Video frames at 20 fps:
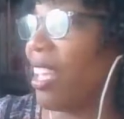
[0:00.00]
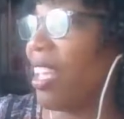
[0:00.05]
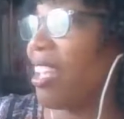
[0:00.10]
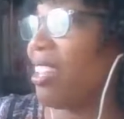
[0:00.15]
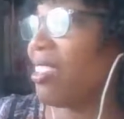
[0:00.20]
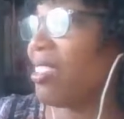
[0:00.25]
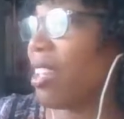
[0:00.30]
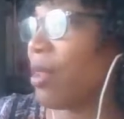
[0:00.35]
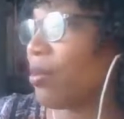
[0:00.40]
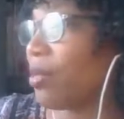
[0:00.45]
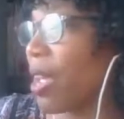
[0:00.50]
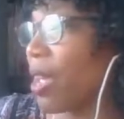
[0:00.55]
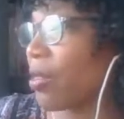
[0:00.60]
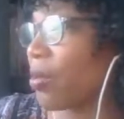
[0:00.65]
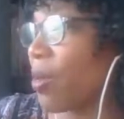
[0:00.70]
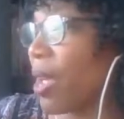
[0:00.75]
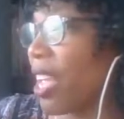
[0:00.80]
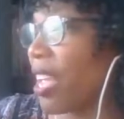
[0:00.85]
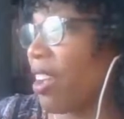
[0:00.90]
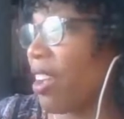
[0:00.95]
Sometimes
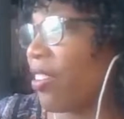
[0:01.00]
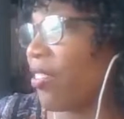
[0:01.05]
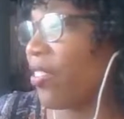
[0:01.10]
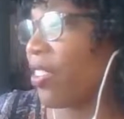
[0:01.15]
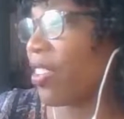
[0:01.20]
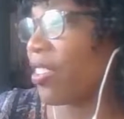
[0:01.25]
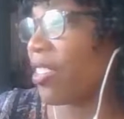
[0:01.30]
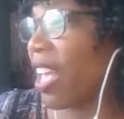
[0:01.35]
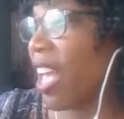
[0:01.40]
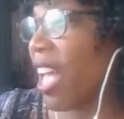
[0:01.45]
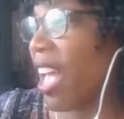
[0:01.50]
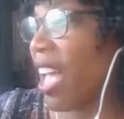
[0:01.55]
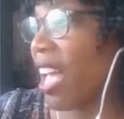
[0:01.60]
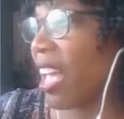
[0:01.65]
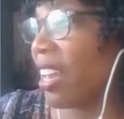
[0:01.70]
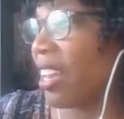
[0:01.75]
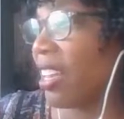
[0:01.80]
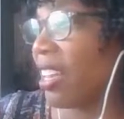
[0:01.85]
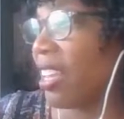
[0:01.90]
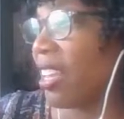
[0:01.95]
my hair feels
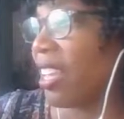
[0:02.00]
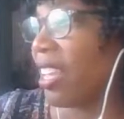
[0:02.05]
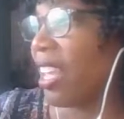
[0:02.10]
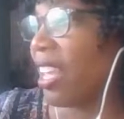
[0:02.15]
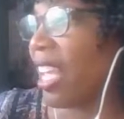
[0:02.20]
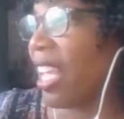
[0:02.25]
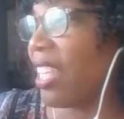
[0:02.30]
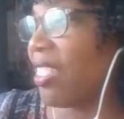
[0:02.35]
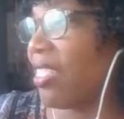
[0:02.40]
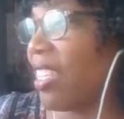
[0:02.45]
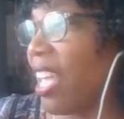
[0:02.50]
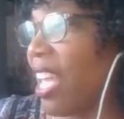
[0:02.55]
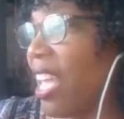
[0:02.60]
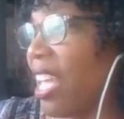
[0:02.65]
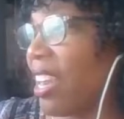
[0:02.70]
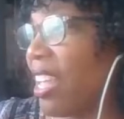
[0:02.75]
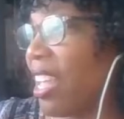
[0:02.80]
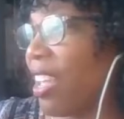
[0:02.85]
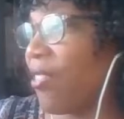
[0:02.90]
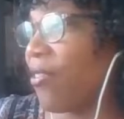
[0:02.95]
hot and
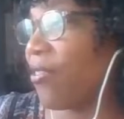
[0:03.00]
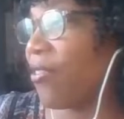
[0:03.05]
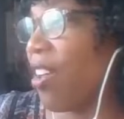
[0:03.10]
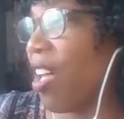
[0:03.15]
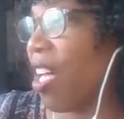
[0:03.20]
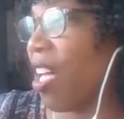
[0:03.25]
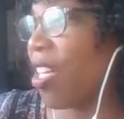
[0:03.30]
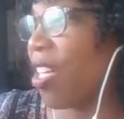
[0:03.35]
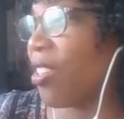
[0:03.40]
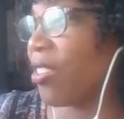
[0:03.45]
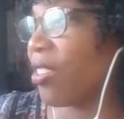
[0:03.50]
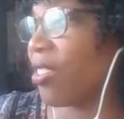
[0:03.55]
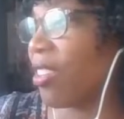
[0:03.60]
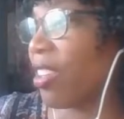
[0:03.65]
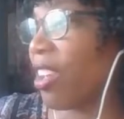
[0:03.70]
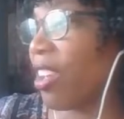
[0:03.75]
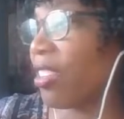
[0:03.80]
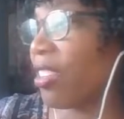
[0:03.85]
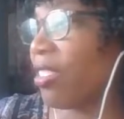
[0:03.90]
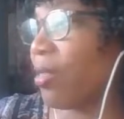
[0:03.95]
then it falls
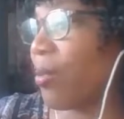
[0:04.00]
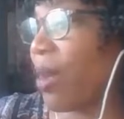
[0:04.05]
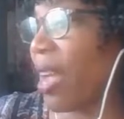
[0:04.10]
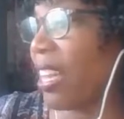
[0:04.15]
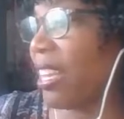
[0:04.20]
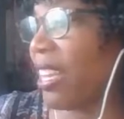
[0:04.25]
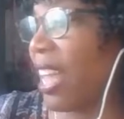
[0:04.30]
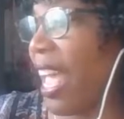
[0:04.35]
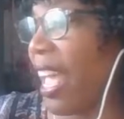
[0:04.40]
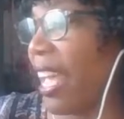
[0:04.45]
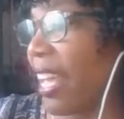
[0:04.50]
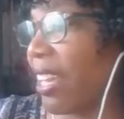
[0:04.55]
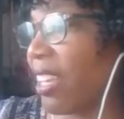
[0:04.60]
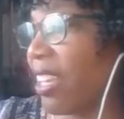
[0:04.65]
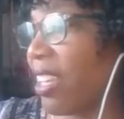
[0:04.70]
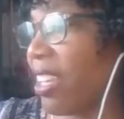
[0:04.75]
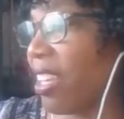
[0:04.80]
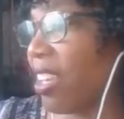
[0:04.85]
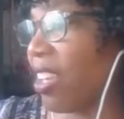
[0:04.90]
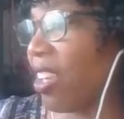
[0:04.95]
onto my neck.
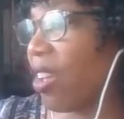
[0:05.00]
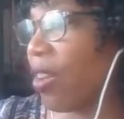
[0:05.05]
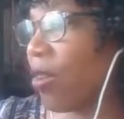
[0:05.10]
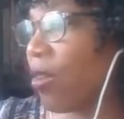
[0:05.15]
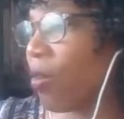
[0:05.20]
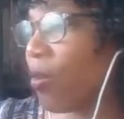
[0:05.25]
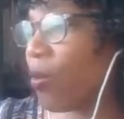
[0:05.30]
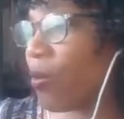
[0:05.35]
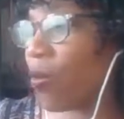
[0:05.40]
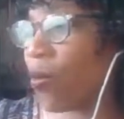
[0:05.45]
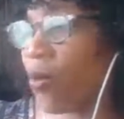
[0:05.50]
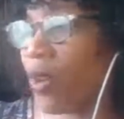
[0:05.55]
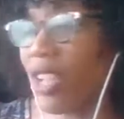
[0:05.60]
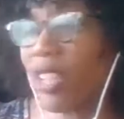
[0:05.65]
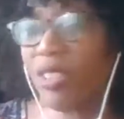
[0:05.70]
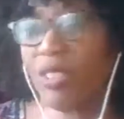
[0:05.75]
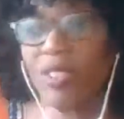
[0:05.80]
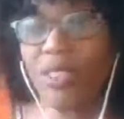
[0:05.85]
What do